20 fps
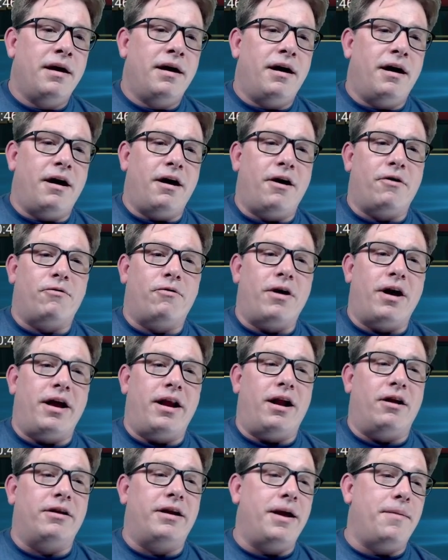All right,
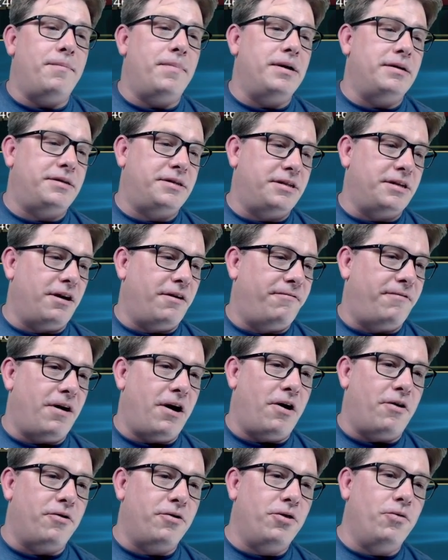I'll get myself
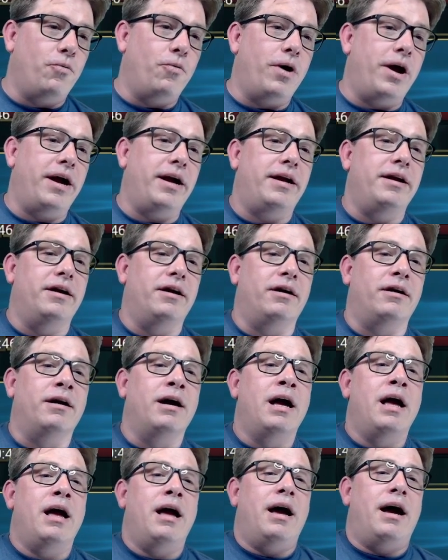out of the way here.
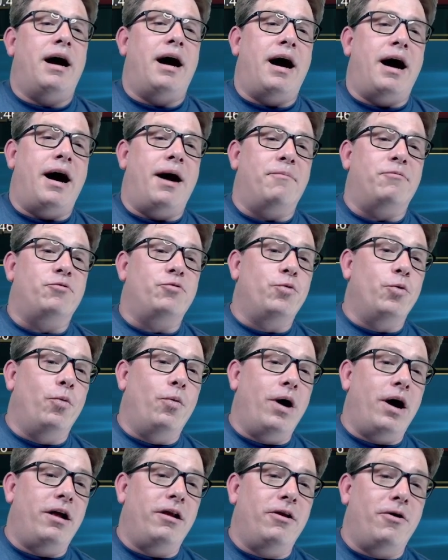
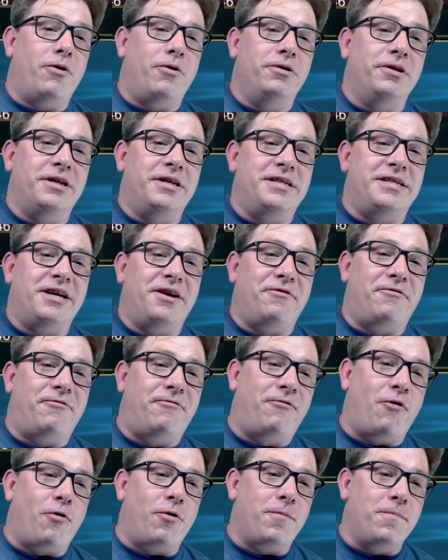Ruel only did
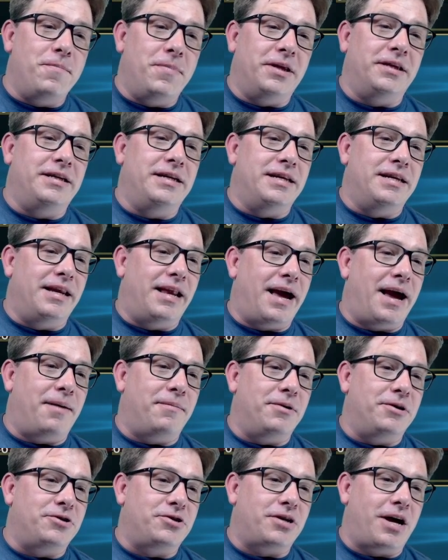4 million
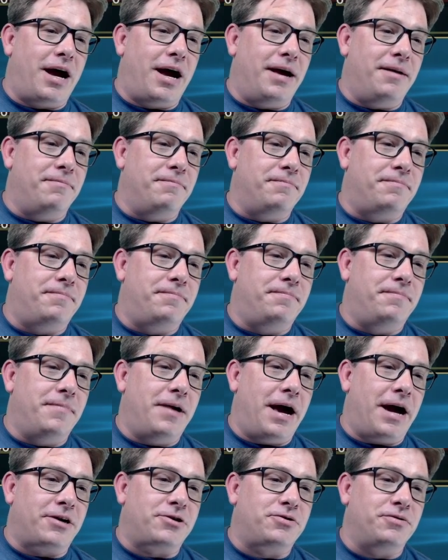damage. I'm
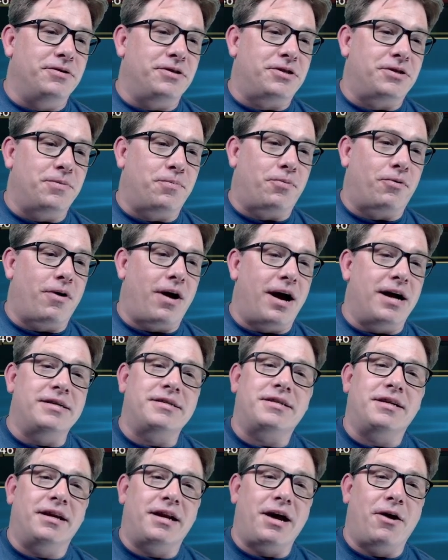actually
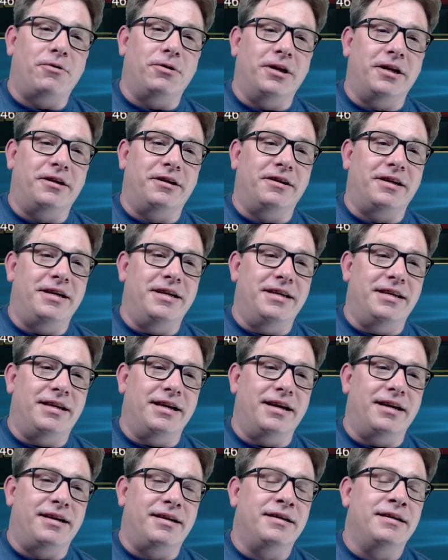surprised at how little he
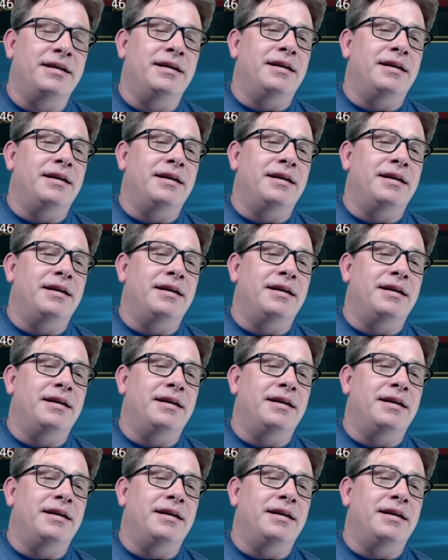did.